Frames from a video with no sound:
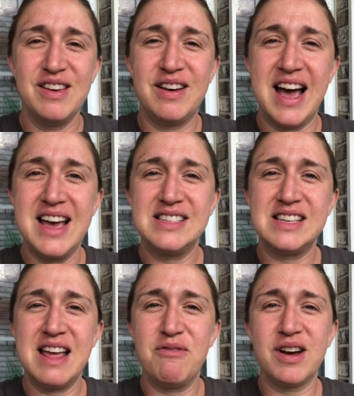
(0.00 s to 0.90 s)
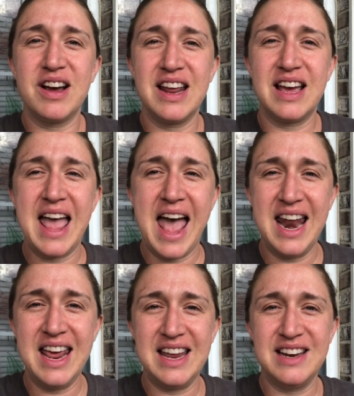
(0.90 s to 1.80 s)
You guys, we're going to
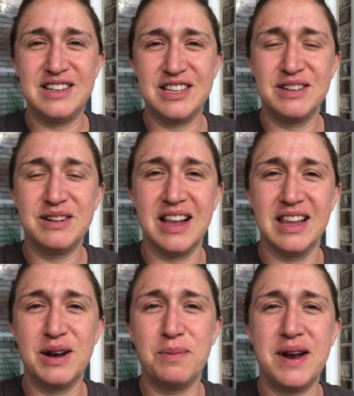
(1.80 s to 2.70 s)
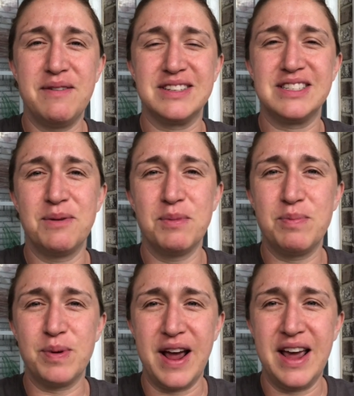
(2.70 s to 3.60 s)
head into a little bit of a
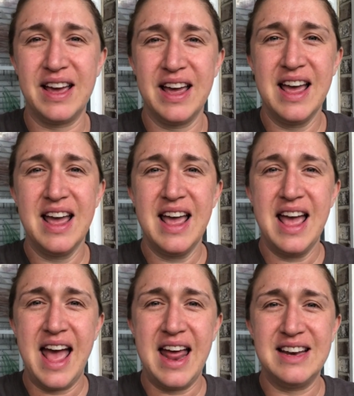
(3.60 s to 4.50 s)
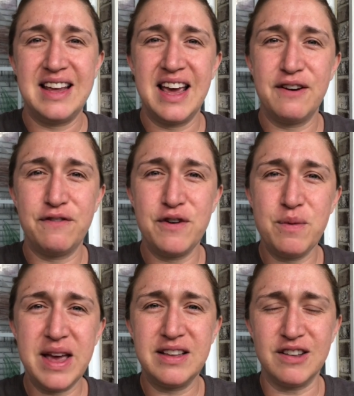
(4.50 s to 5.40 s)
summer break and take a few
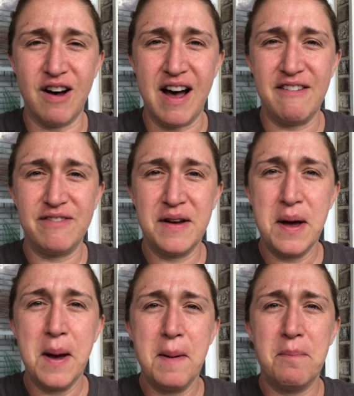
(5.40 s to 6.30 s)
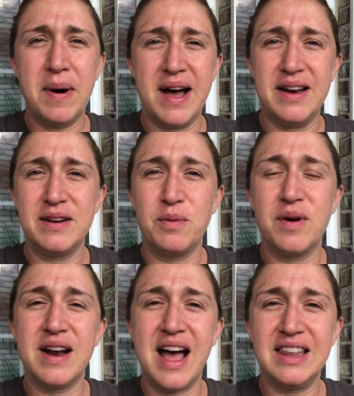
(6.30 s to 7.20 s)
weeks off, but
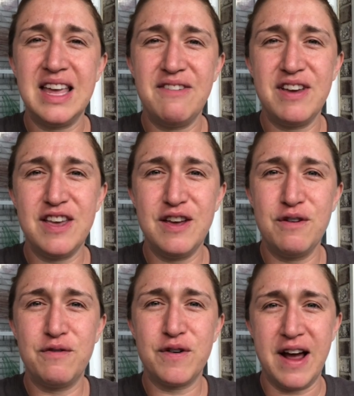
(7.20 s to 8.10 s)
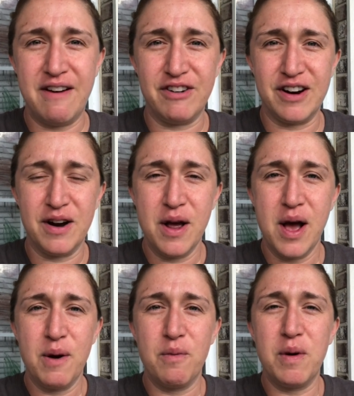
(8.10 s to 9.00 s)
we're not leaving you forever.
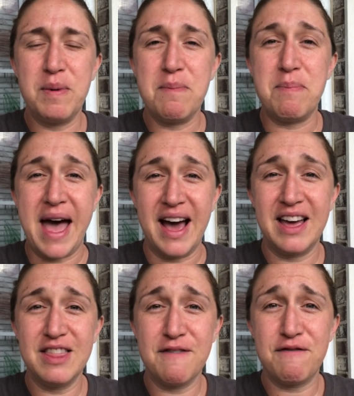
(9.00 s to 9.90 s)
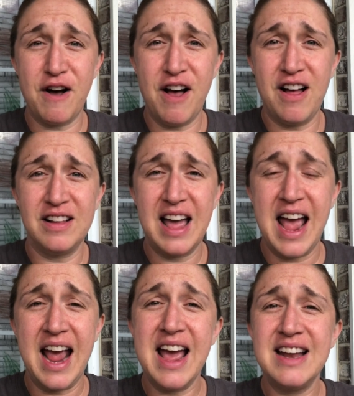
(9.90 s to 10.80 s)
We'll be back in the fall
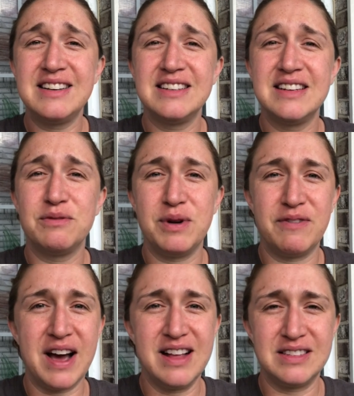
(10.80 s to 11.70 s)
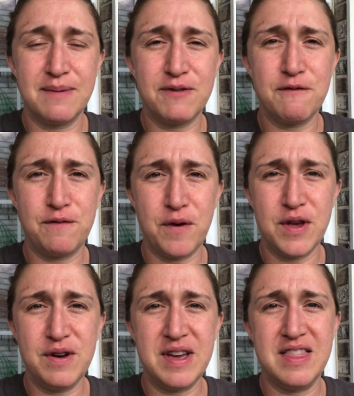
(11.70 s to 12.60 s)
and we've got something for
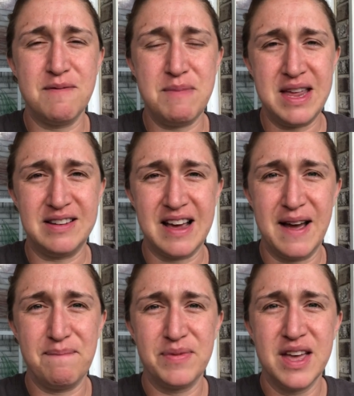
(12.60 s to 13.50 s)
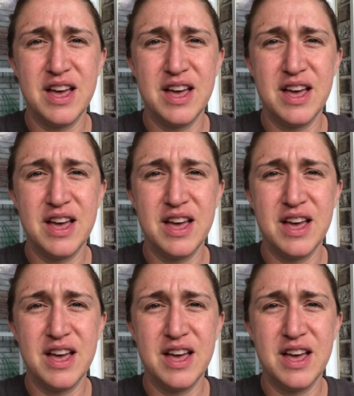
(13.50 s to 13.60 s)
you in the meantime.